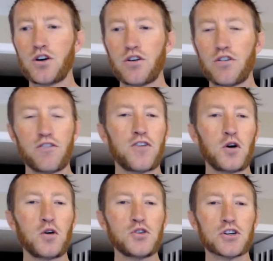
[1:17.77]

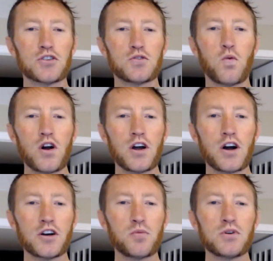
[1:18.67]
Folgers
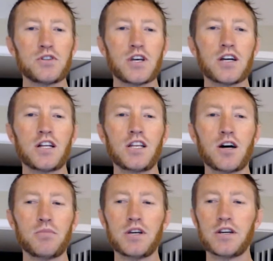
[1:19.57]
100%
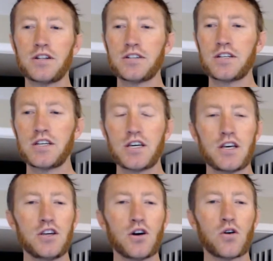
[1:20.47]
Colombian.
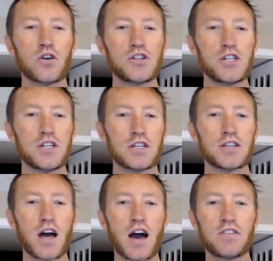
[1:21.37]
The origin is
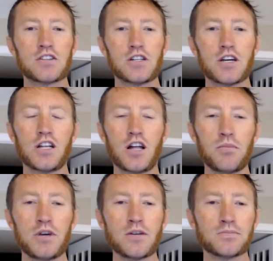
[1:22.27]
obviously
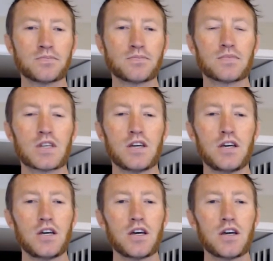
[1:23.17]
Colombia.
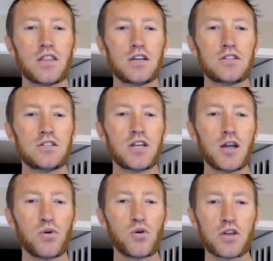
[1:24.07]
This
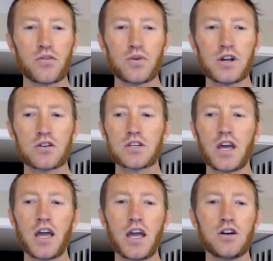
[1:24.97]
10.3 ounce
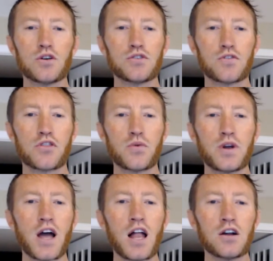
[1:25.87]
can goes for
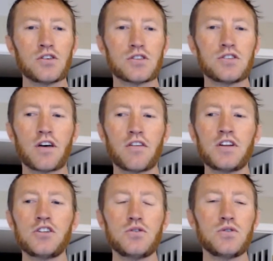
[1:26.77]

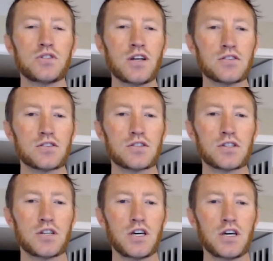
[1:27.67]
$3.72.
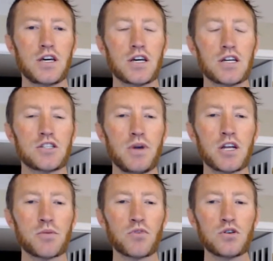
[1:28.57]
It's a
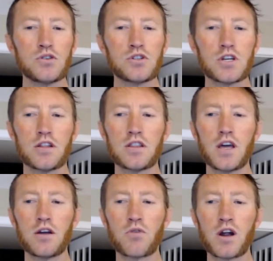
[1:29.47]
medium roast, and
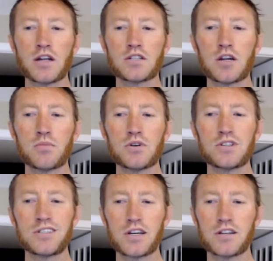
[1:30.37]
they ranked number
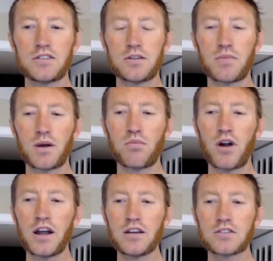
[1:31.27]
six in my
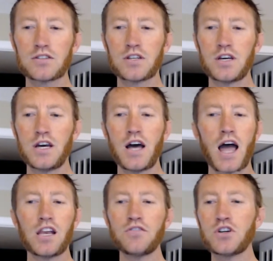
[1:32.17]
brackets. I
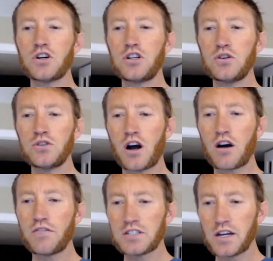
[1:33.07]
love to include
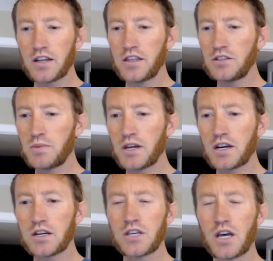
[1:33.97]
coffees like this
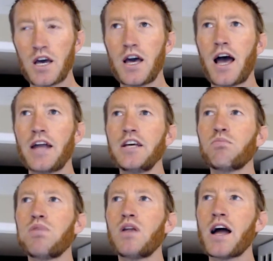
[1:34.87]
because I did a
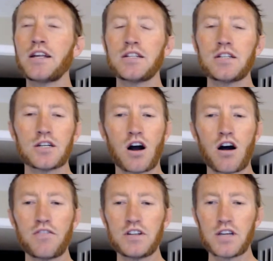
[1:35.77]
blind
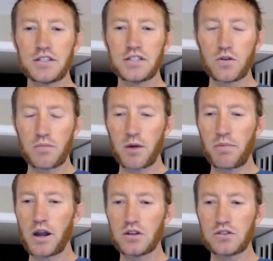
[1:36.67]
coffee tasting with my
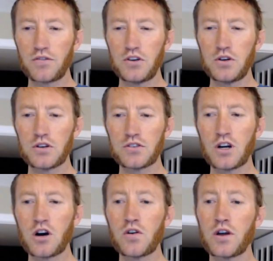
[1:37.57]
parents a few years
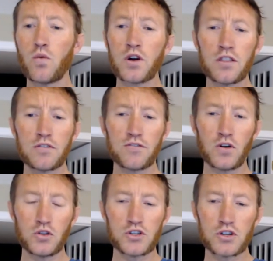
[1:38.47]
ago, and one of the
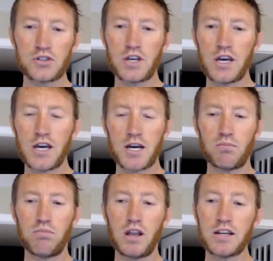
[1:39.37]
Folgers
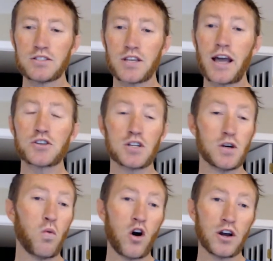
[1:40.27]
blends actually
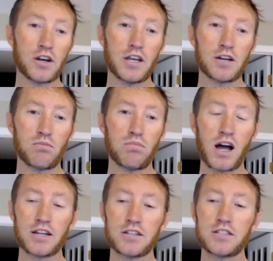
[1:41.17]
won in a
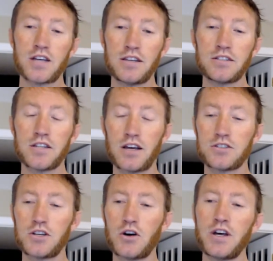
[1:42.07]
blind taste test.
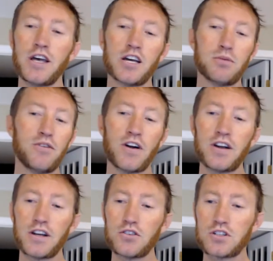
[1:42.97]
So it'll be very
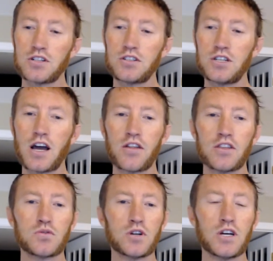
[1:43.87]
interesting to see how
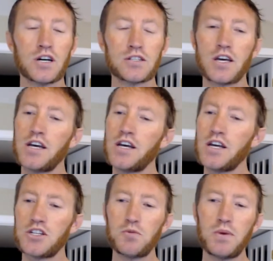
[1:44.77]
this one does.
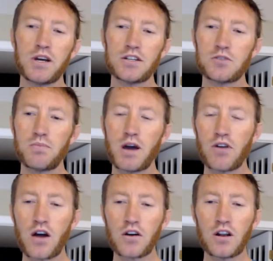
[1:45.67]
Just because it's been
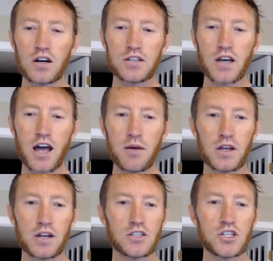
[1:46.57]
around a long time and
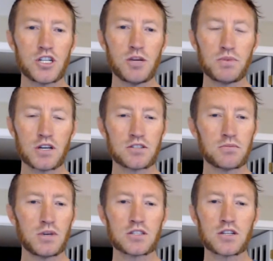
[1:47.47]
it's cheap doesn't
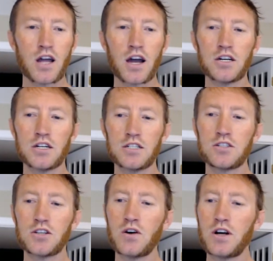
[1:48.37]
mean it's not good.
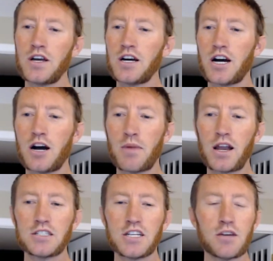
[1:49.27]
So um, I
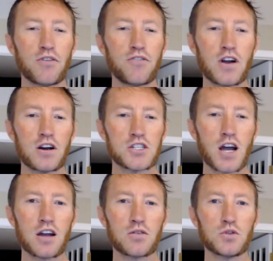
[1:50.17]
like to give them a fair
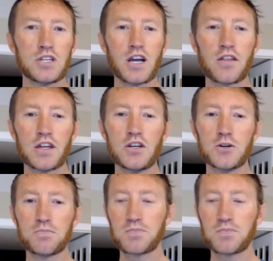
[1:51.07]
shot. We'll see how they do.